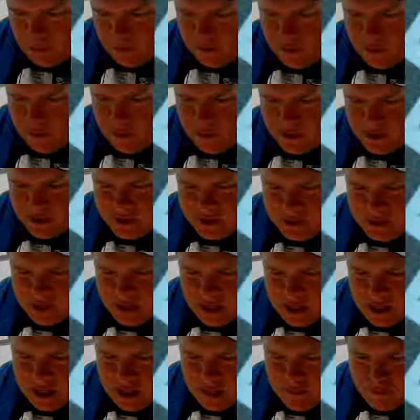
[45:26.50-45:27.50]
notice
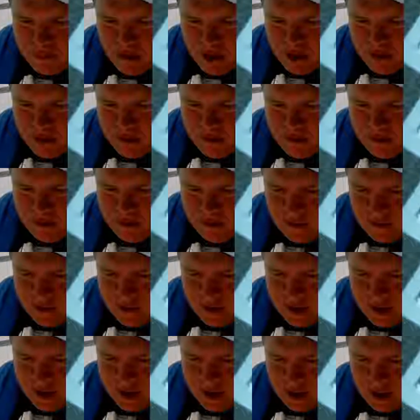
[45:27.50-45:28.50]
that they bend
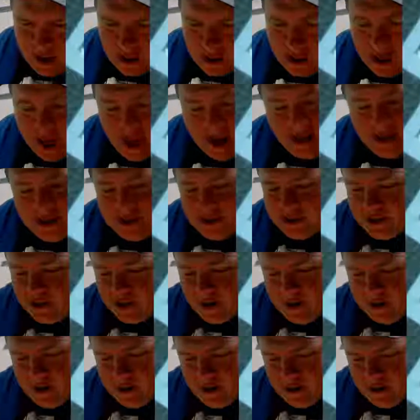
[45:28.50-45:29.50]
a lot
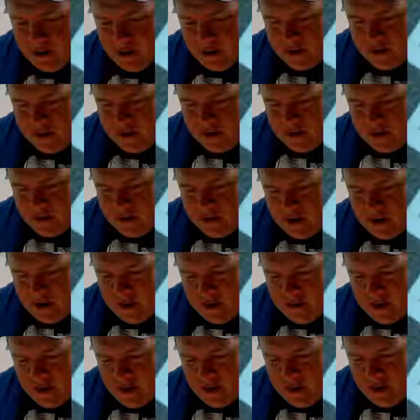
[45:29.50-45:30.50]
easier,
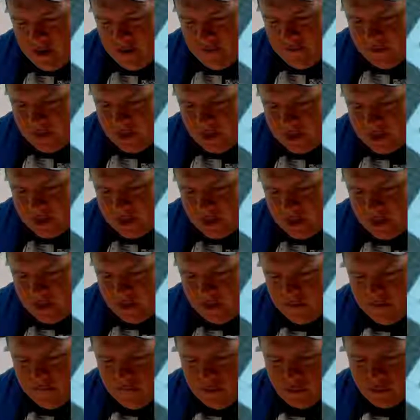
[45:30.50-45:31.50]
and then you have nice
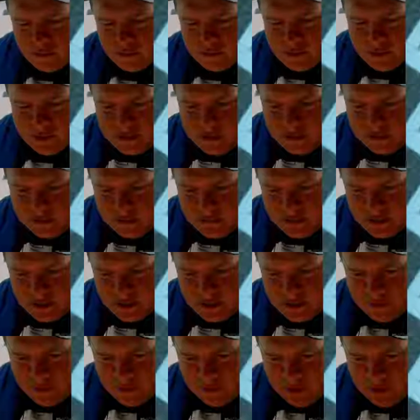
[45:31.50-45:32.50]
clean folds, which
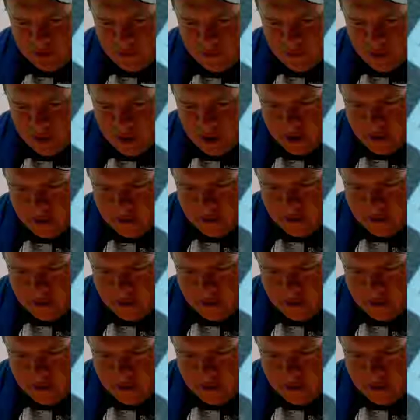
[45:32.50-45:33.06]
is what you want